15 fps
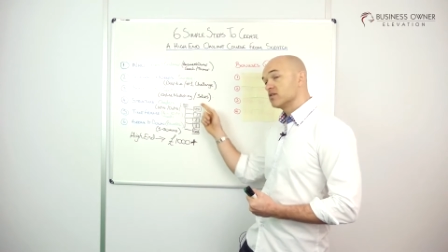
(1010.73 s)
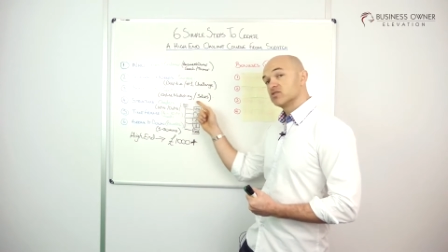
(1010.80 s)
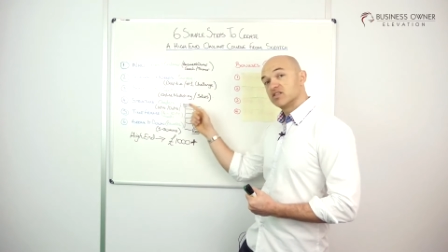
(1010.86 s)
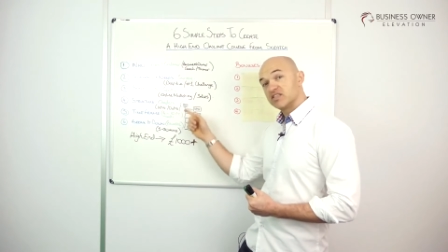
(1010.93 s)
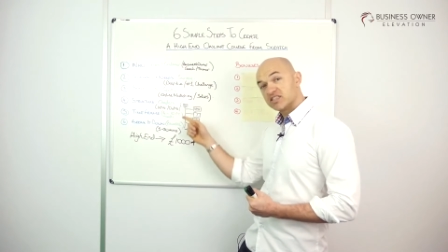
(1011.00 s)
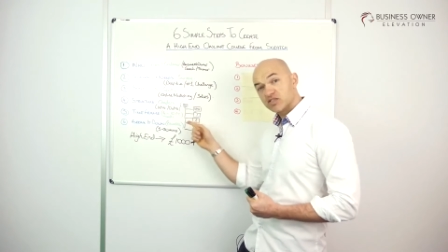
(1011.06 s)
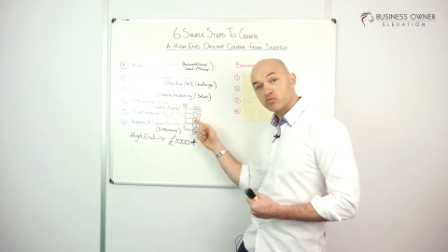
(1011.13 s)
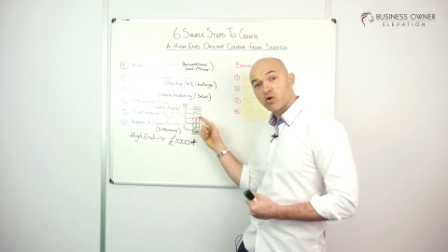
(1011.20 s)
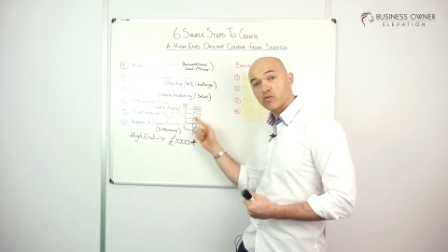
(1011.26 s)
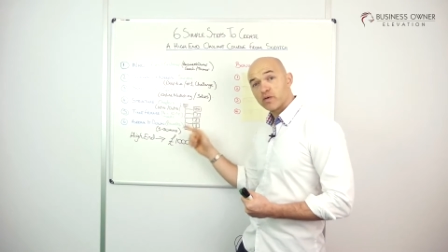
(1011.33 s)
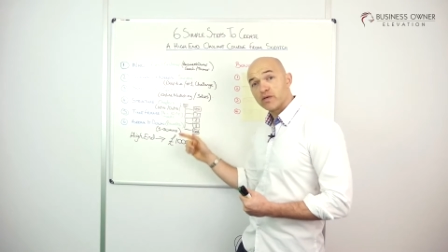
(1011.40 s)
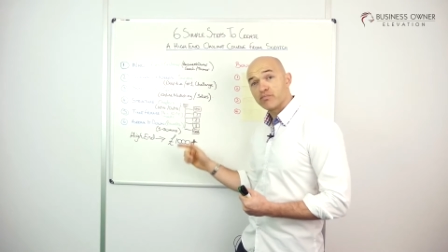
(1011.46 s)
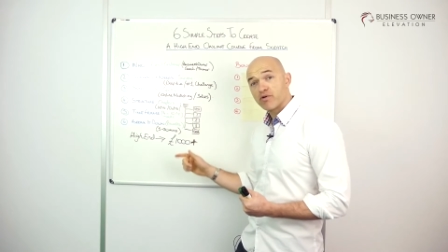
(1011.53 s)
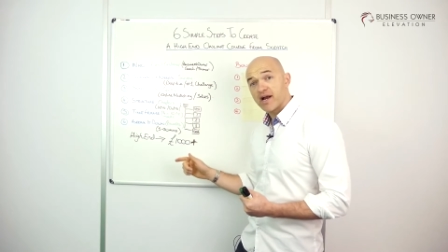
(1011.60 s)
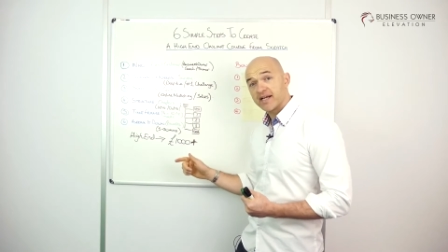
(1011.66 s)
So this is what
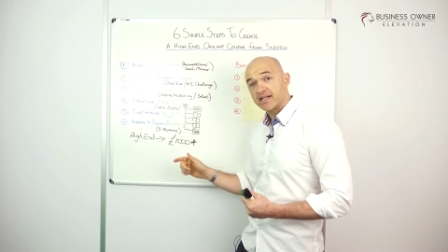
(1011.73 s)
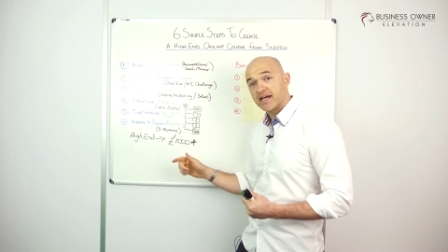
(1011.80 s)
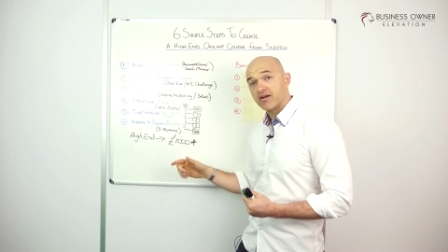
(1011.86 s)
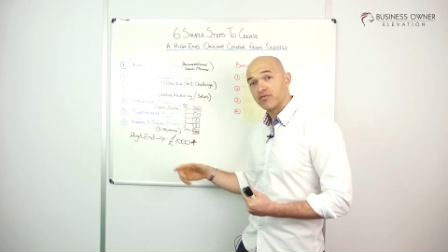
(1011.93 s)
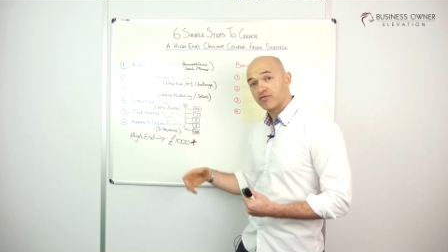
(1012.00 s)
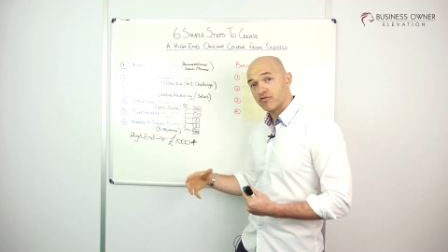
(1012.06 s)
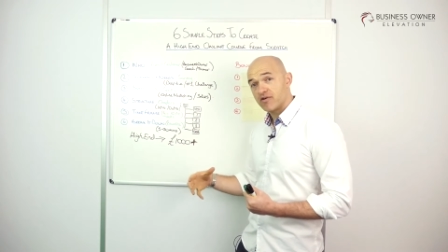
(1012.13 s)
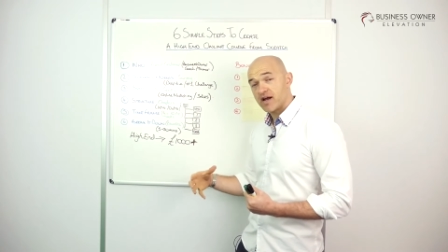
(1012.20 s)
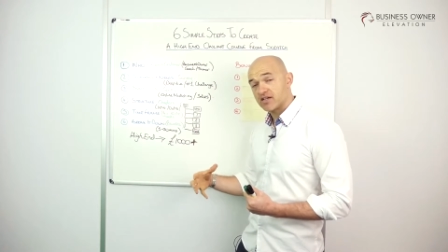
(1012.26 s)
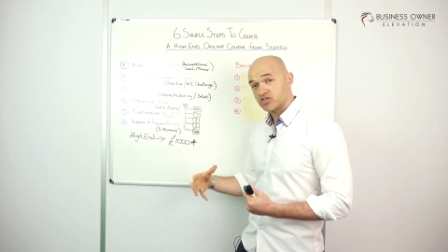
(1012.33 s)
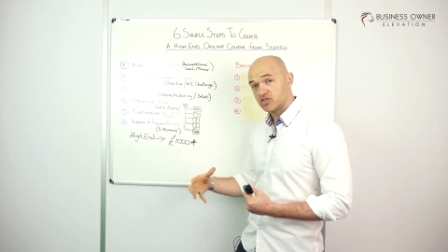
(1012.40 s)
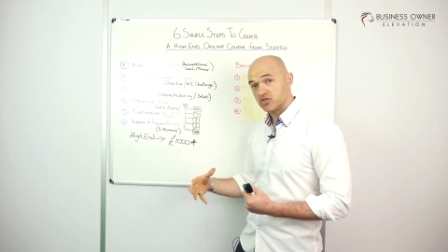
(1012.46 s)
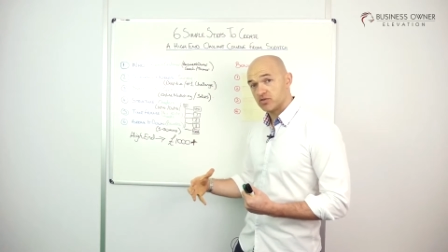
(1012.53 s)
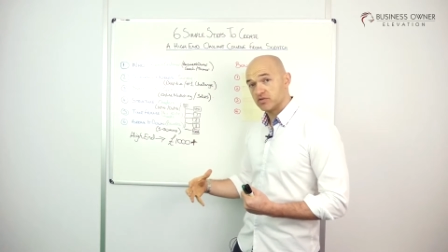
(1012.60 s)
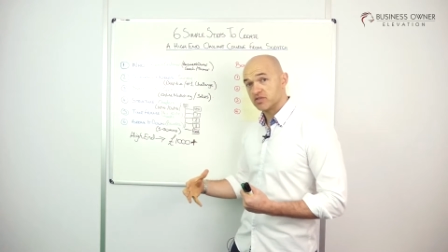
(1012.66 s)
we break down for our
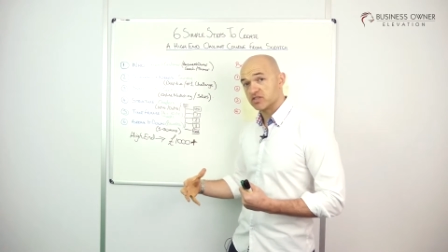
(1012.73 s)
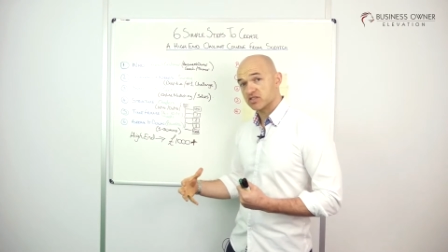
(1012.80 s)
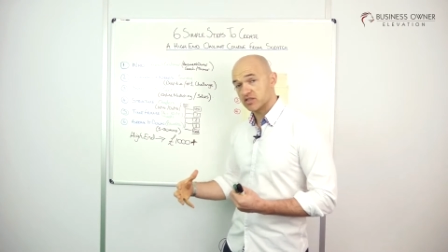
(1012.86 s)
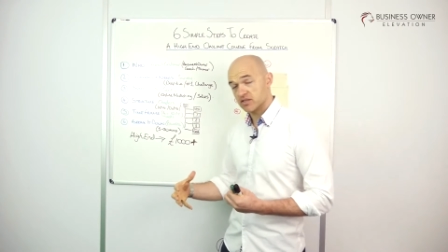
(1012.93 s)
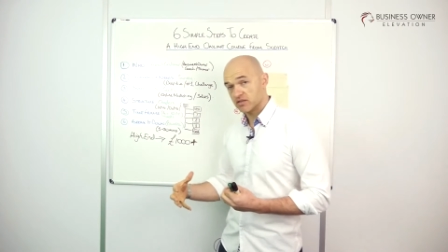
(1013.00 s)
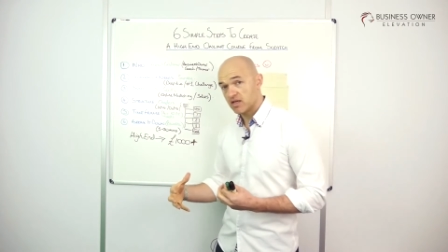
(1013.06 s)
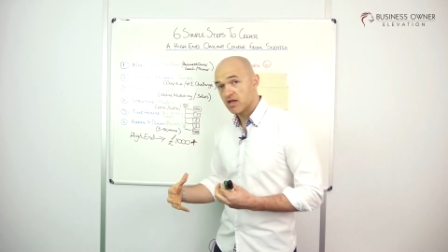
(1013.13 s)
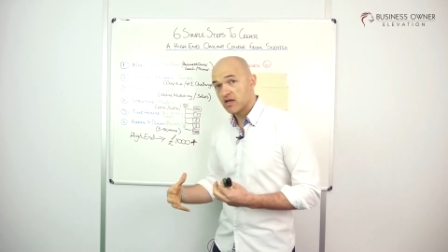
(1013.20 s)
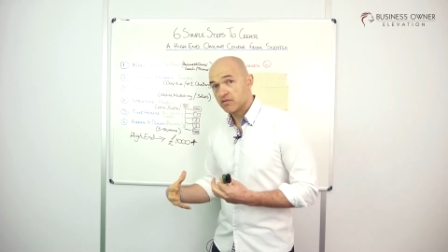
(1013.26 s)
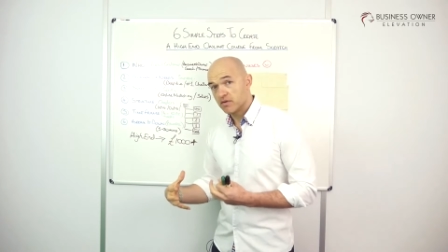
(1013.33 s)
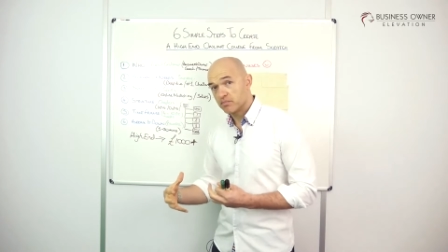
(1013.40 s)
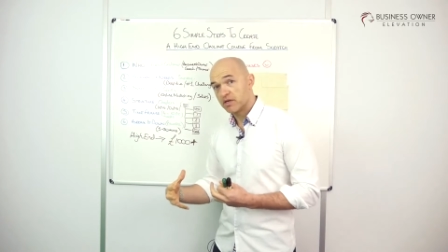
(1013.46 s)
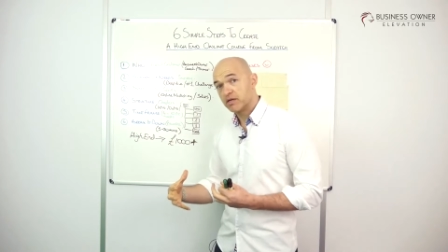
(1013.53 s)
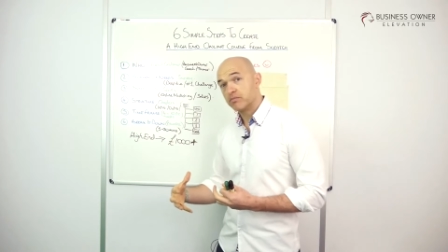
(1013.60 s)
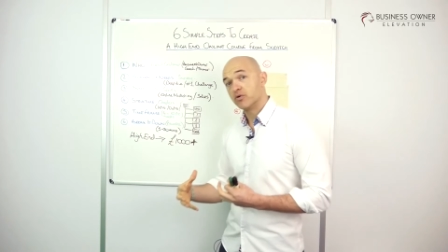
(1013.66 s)
students and the
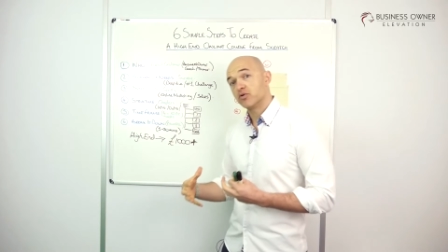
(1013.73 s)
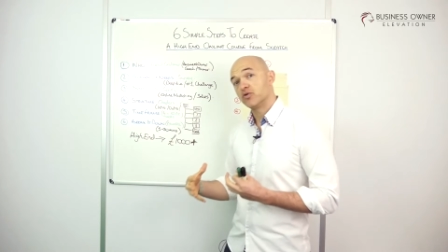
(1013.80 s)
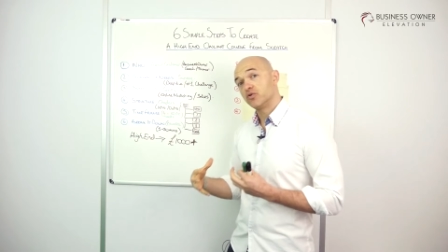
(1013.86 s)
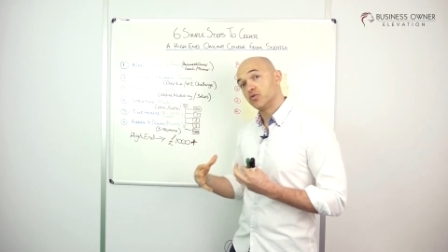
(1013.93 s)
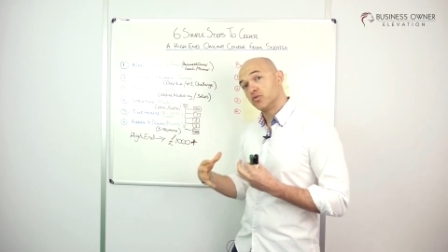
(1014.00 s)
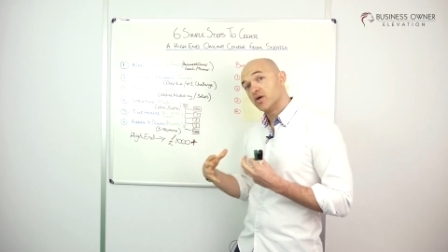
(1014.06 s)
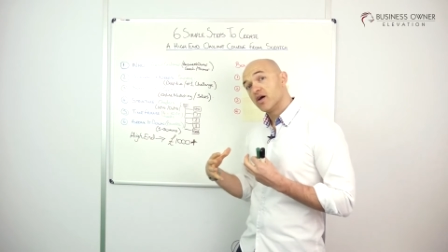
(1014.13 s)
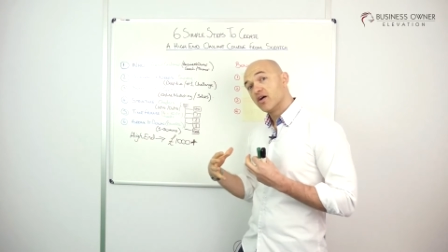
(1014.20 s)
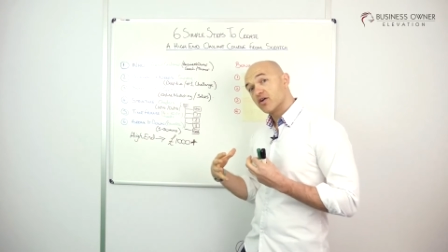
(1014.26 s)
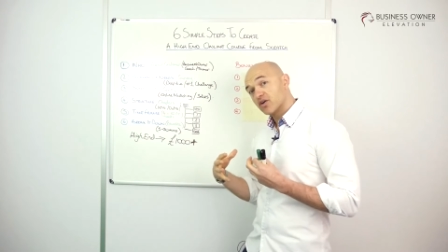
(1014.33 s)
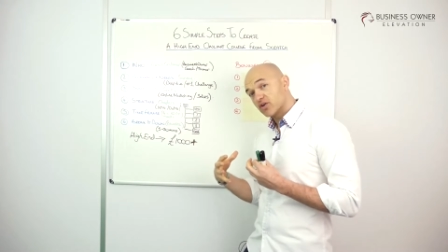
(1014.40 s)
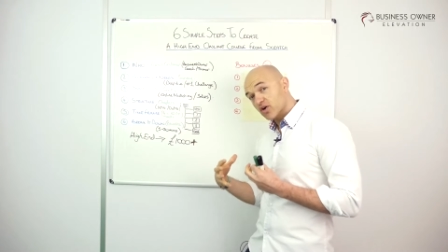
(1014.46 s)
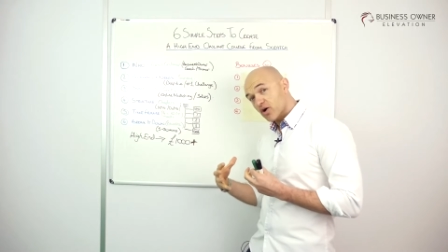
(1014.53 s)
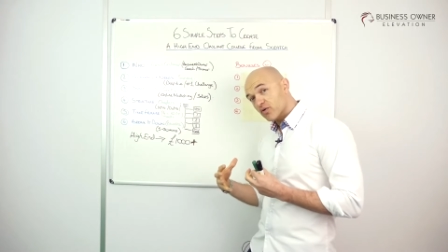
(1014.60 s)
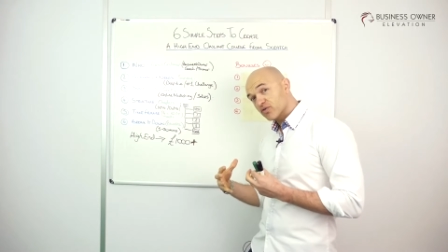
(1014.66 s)
people who
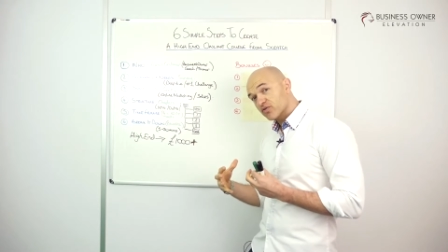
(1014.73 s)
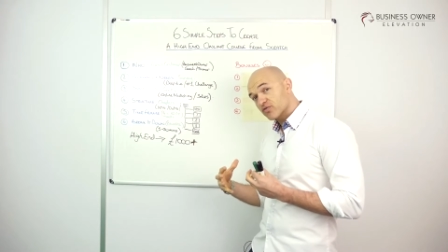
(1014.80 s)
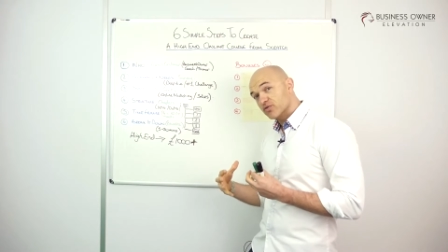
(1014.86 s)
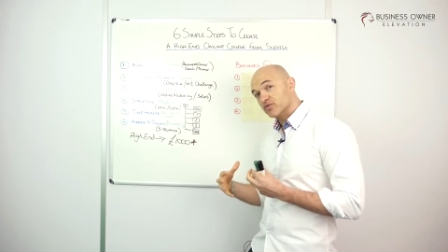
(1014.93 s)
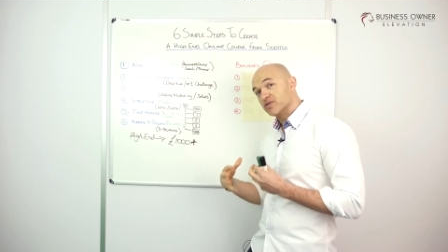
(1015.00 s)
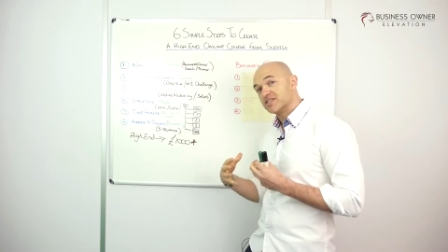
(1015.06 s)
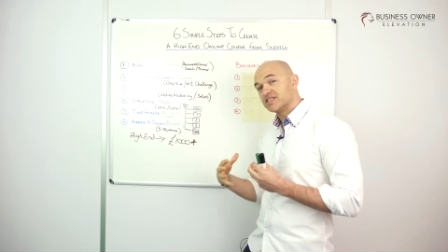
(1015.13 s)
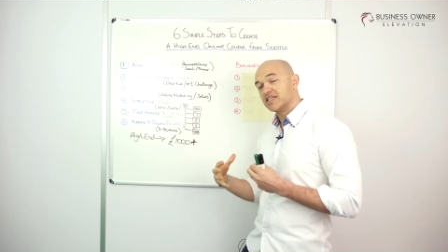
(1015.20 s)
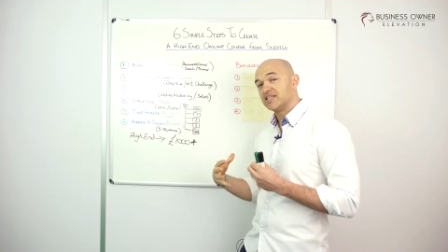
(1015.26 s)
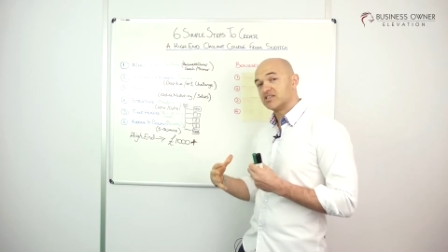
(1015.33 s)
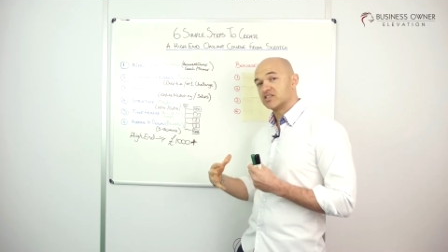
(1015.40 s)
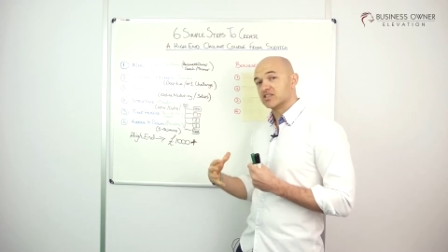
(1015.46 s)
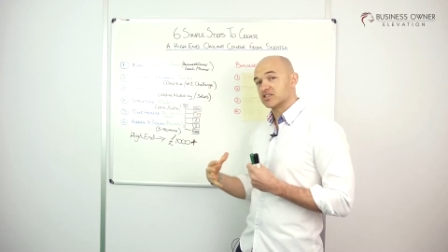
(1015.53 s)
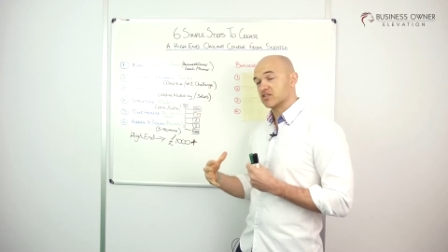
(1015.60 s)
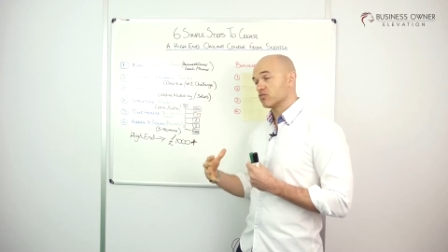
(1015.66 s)
go through the
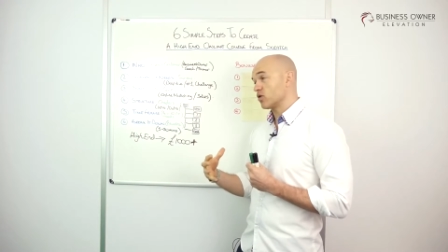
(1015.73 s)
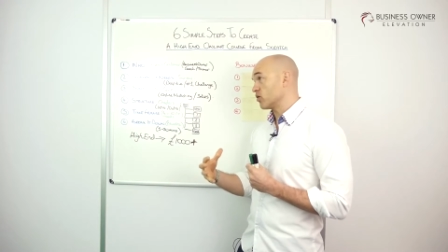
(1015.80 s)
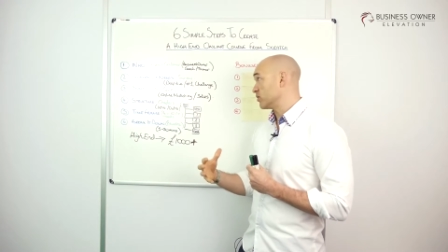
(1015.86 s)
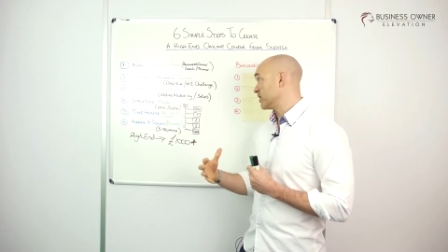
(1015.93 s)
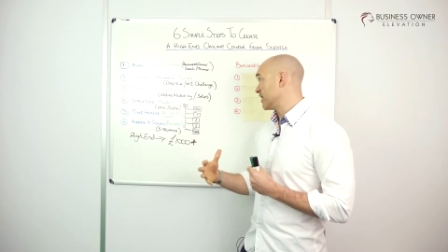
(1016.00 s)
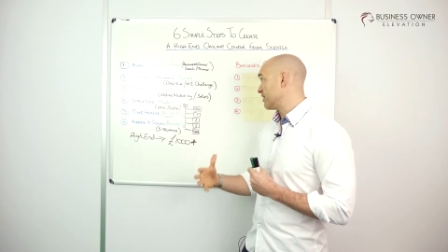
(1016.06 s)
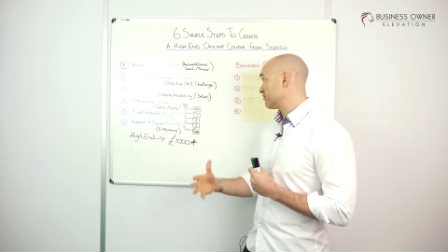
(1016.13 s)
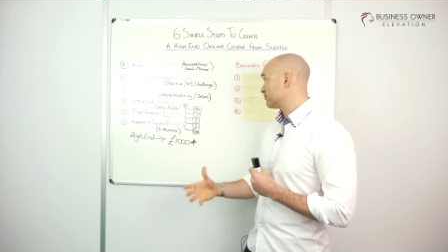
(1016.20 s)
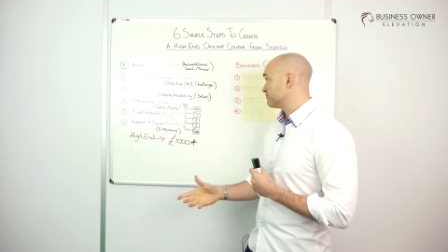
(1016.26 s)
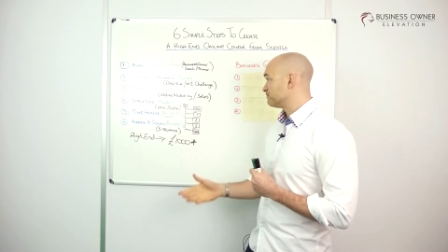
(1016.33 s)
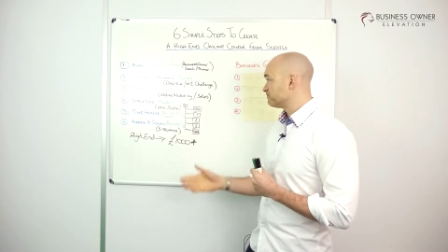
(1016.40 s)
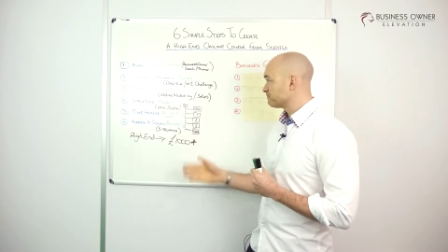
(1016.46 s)
teachings of what we have.